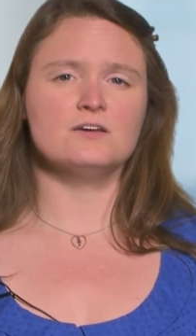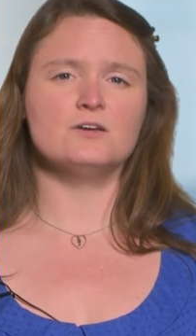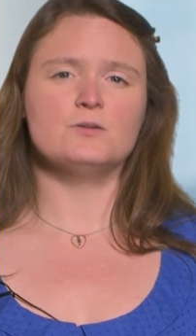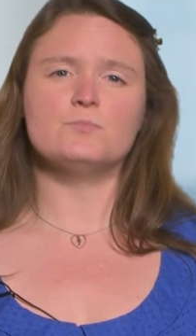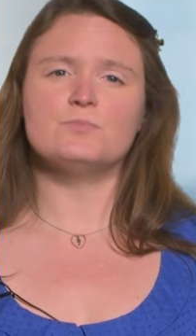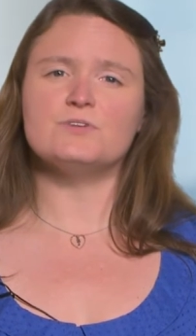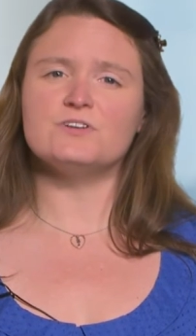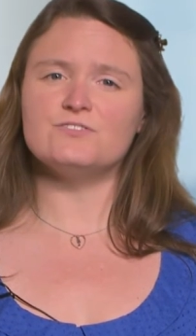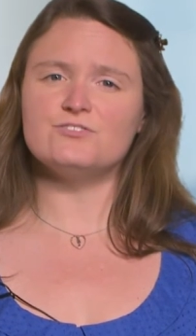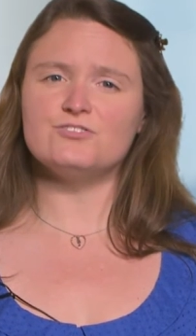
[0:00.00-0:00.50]

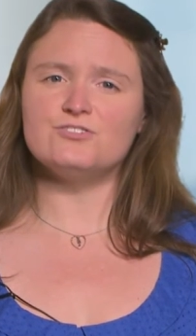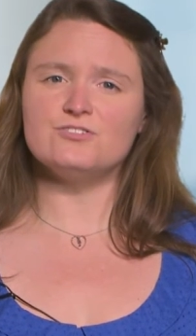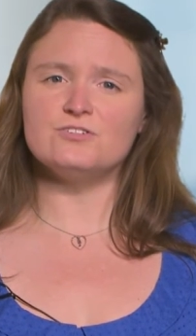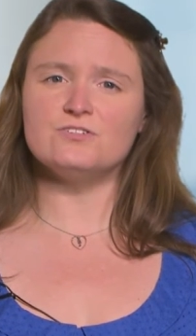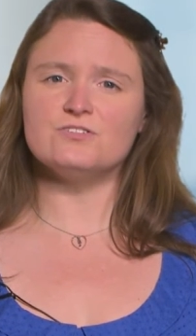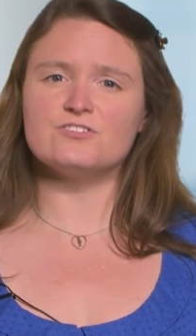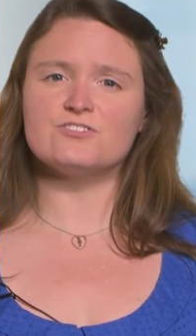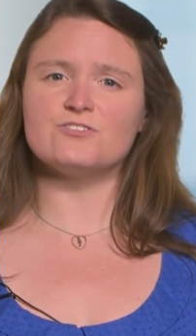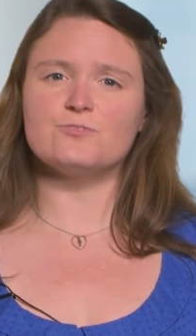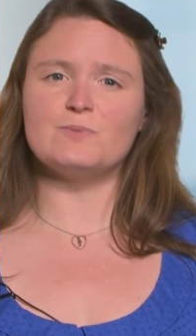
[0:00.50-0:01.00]
But if
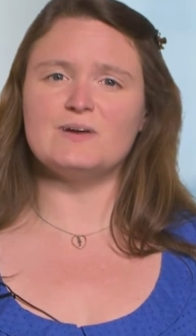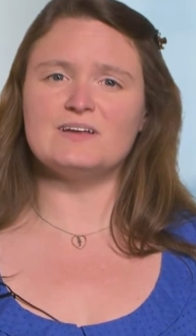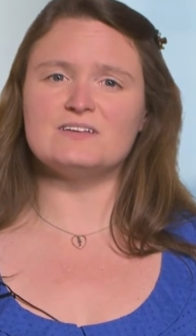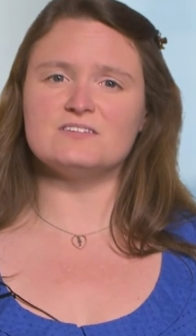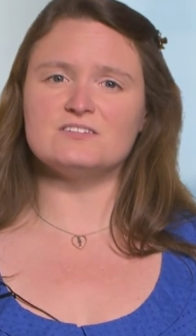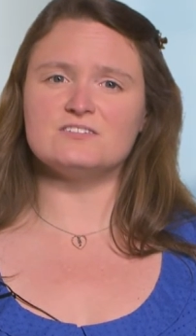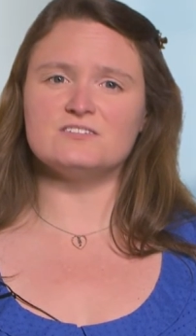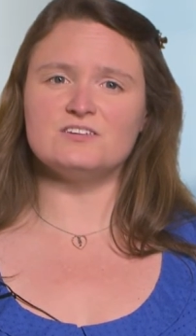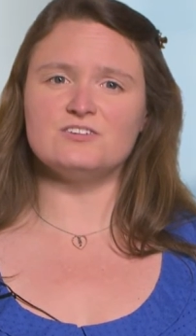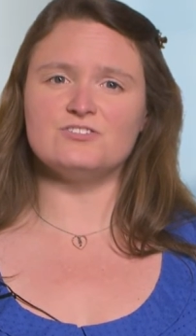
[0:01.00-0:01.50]
students have made
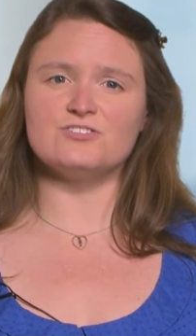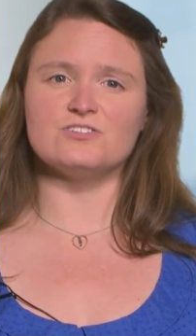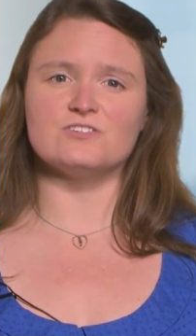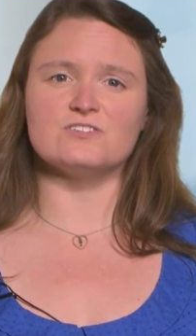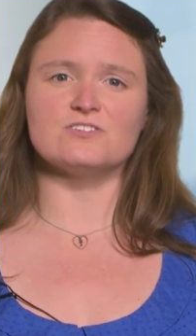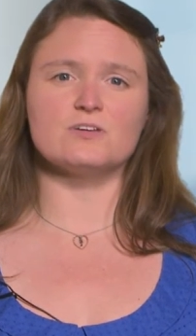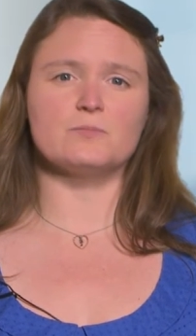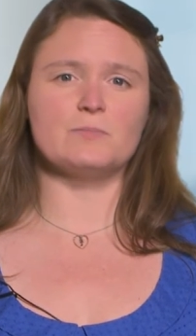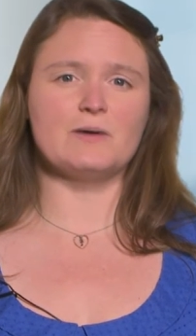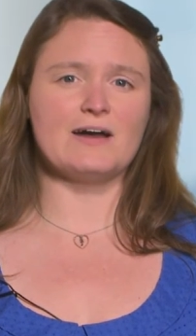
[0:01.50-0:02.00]
decisions
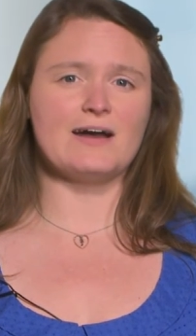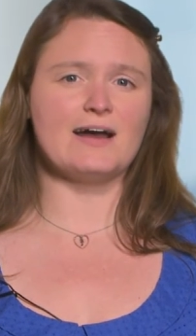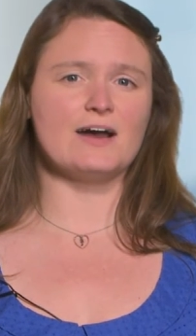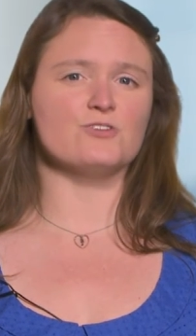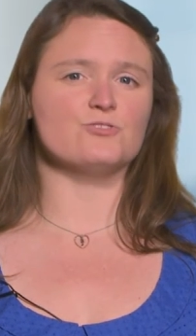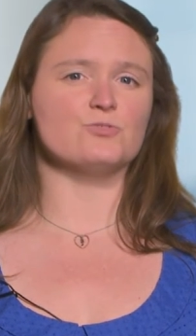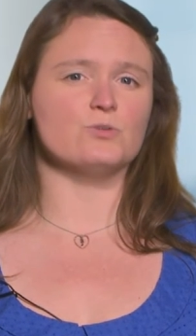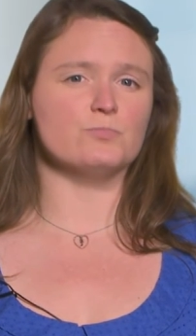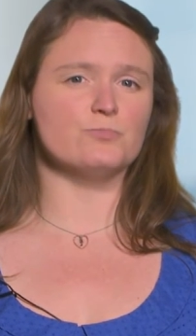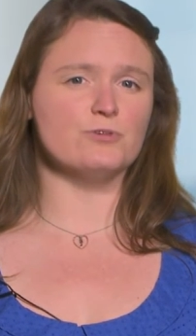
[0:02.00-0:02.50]
about how
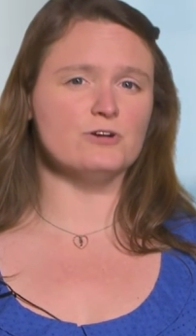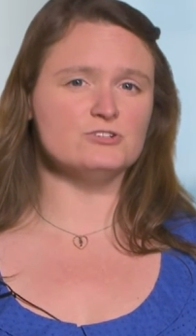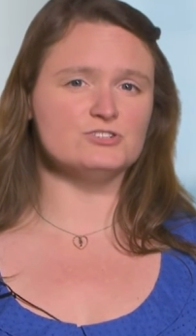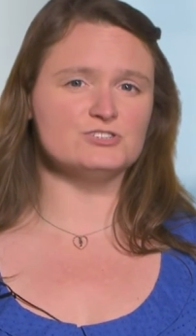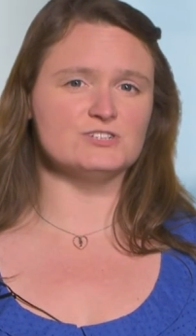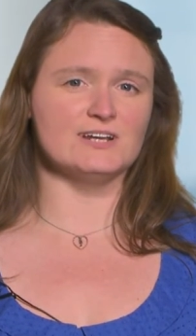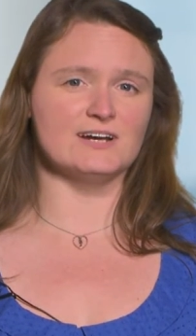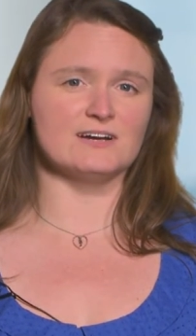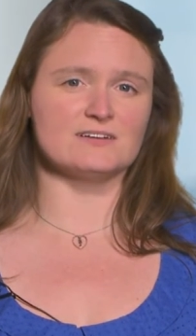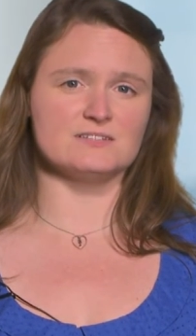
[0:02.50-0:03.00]
to approach
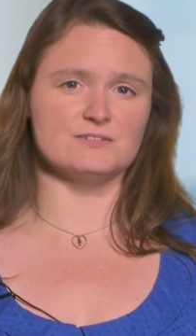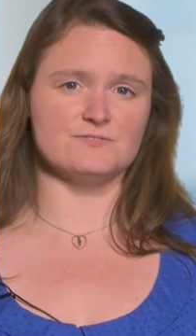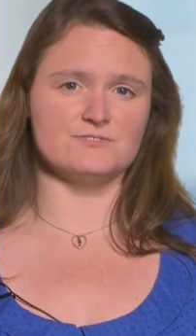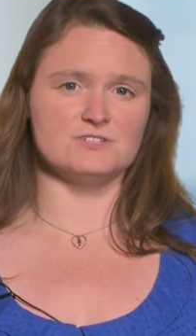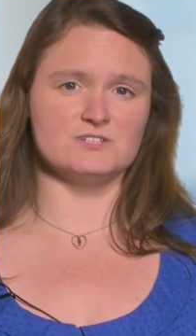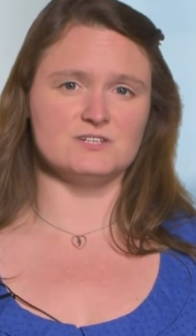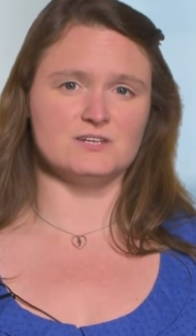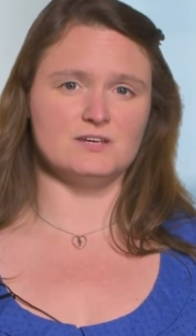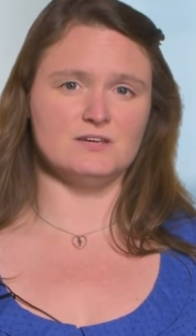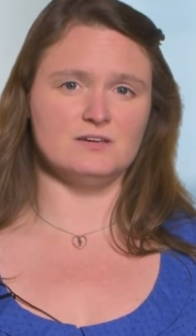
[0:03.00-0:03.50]
an
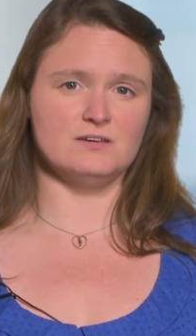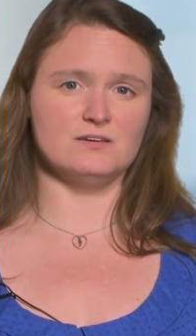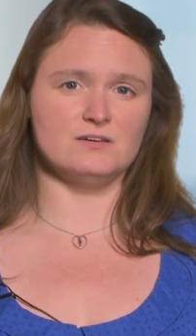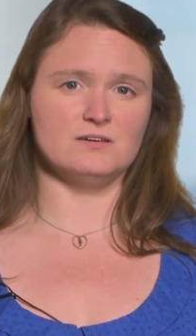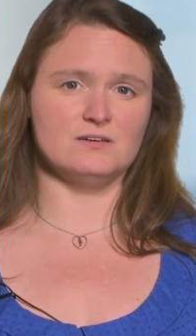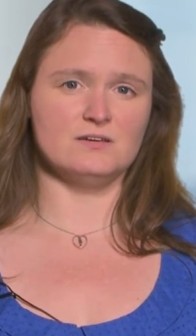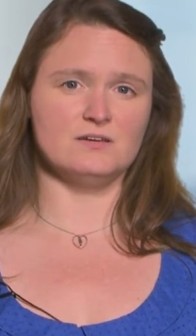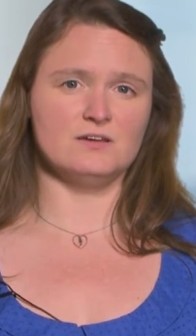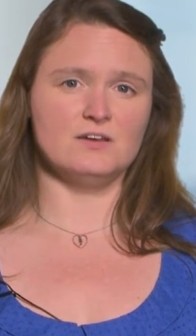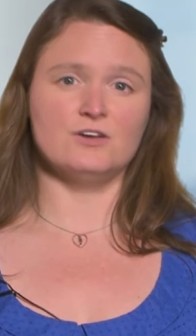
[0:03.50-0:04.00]
activity,
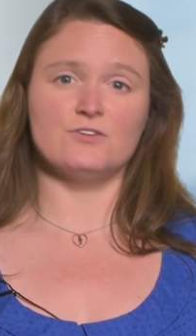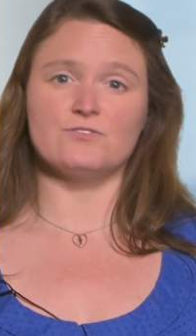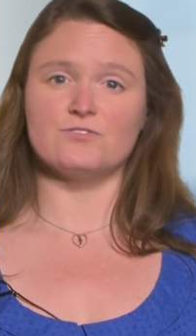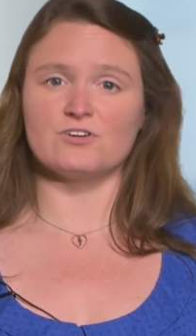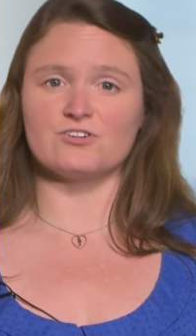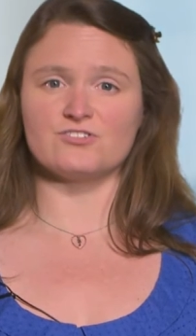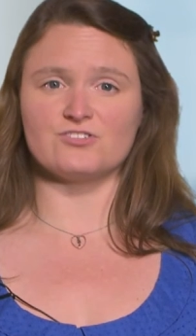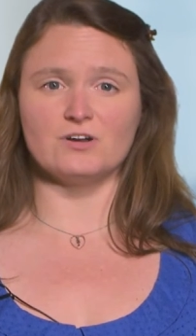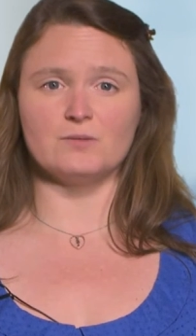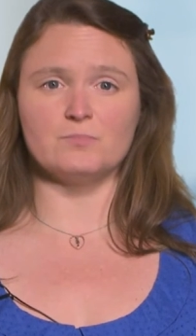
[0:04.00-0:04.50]
for
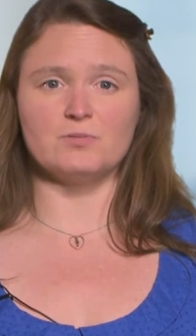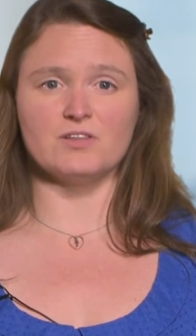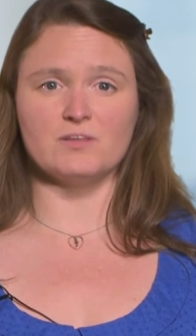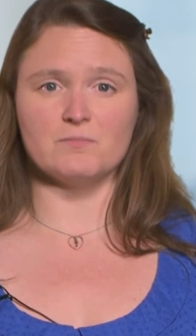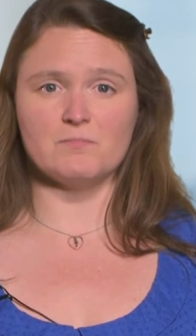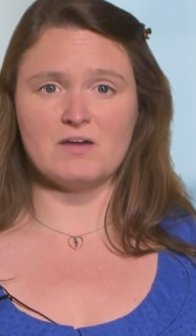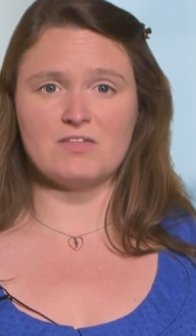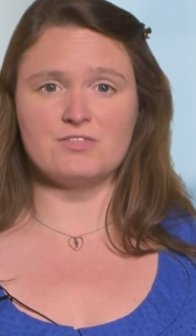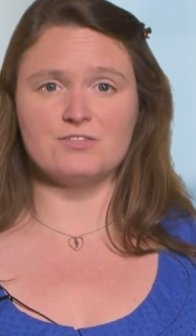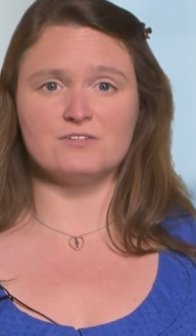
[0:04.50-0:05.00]
example the
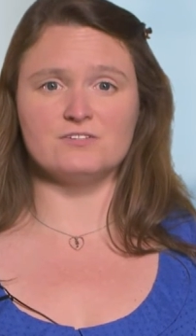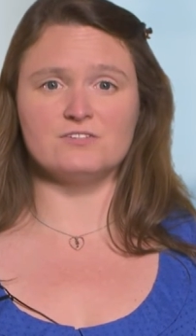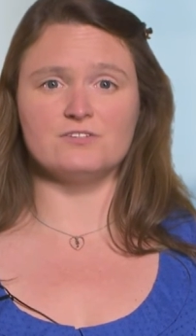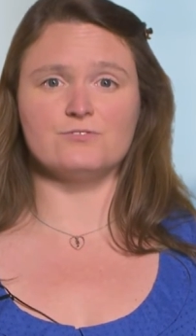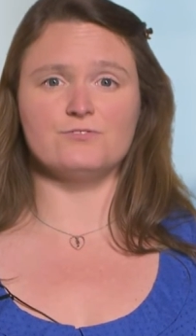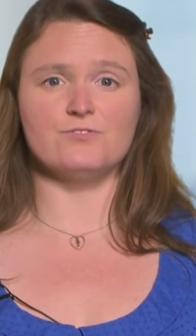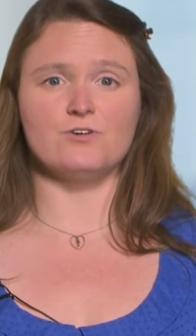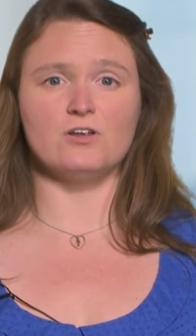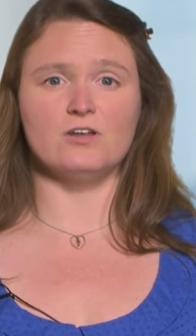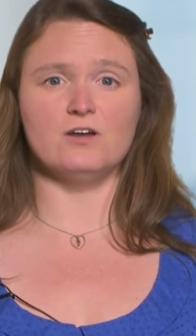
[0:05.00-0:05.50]
method to
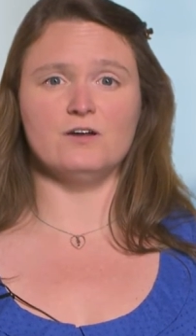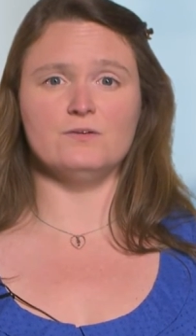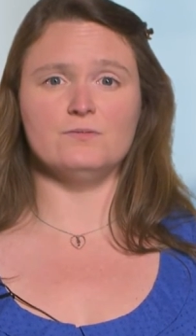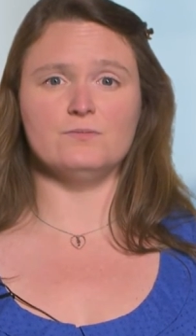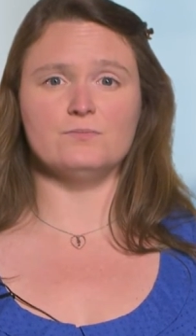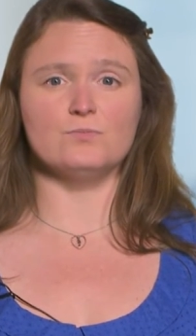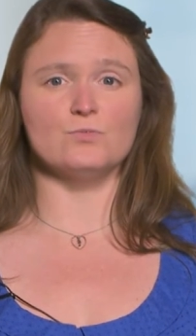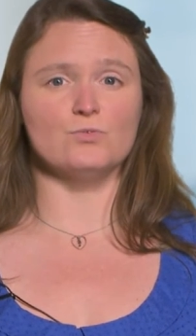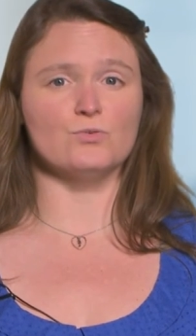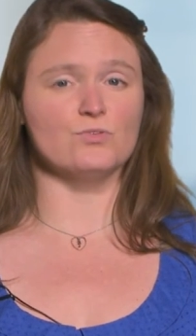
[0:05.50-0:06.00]
follow
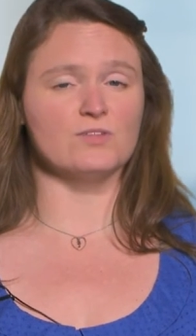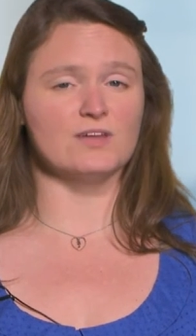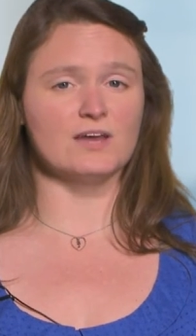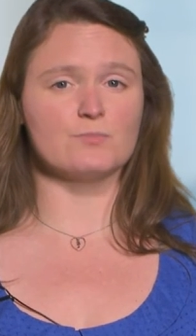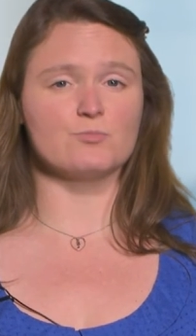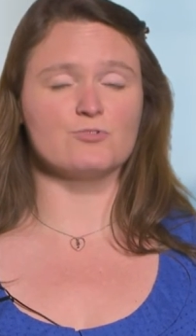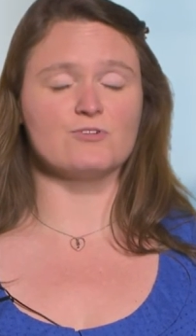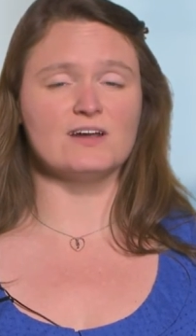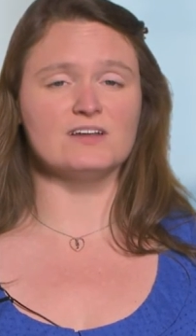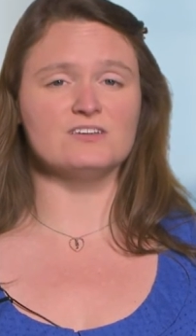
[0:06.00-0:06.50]
or the
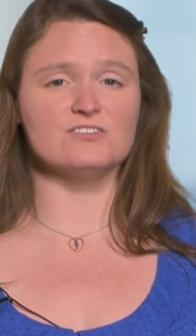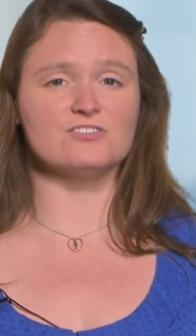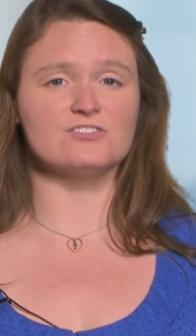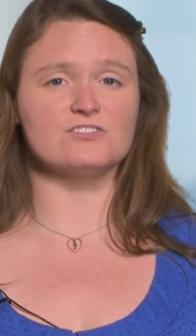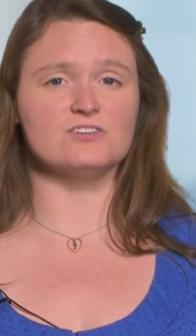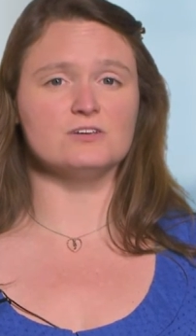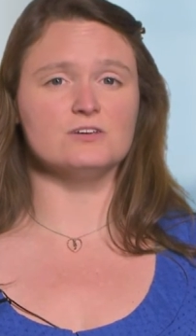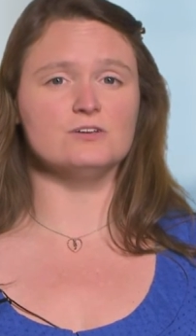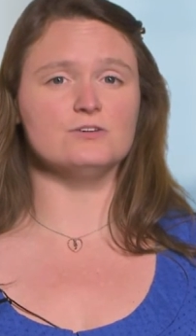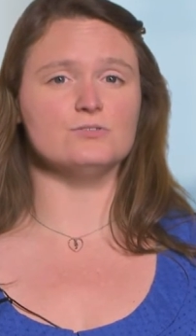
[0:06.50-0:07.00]
apparatus
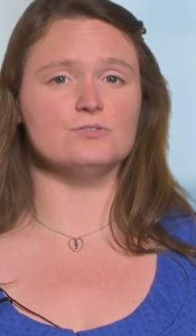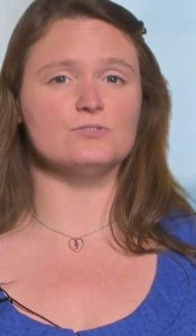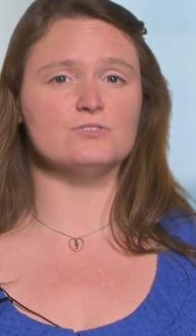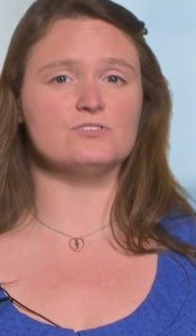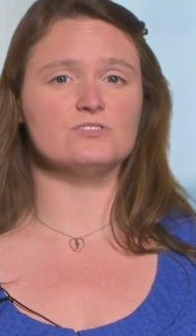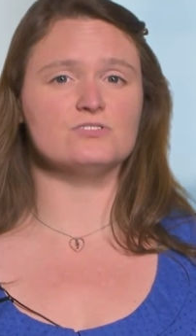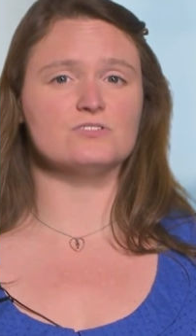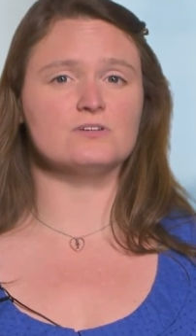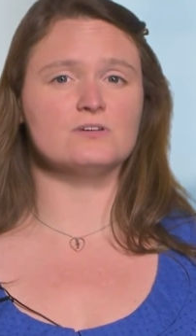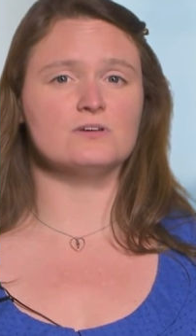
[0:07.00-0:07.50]
to use,